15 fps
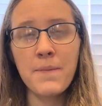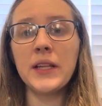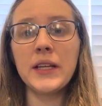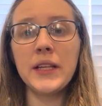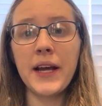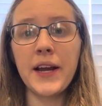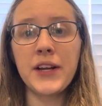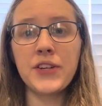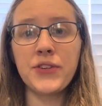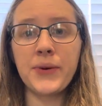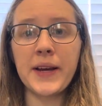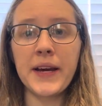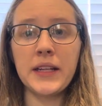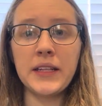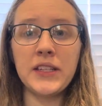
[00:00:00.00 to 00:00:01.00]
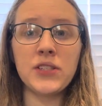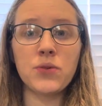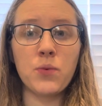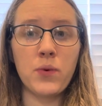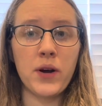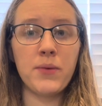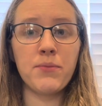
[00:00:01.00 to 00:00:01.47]
I really like doing at
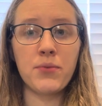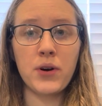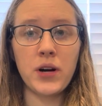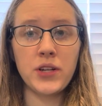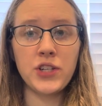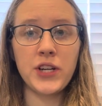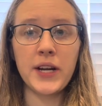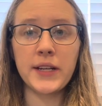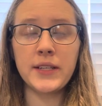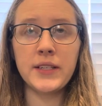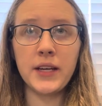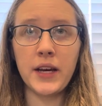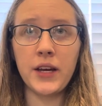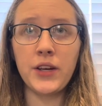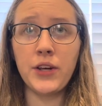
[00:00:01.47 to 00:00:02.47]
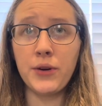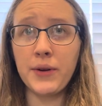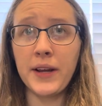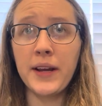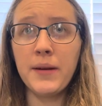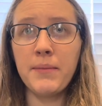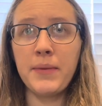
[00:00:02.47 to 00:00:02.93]
least one project a
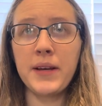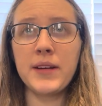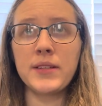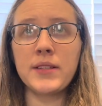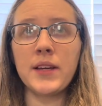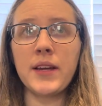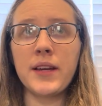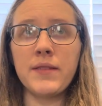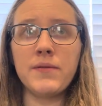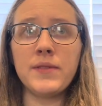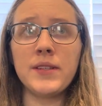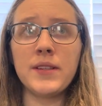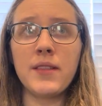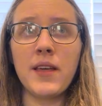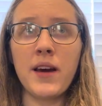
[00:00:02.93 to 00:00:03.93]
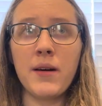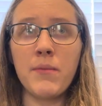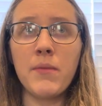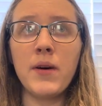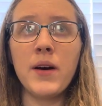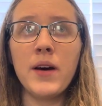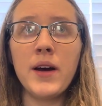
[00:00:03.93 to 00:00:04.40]
unit because it gives
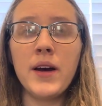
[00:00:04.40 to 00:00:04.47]
them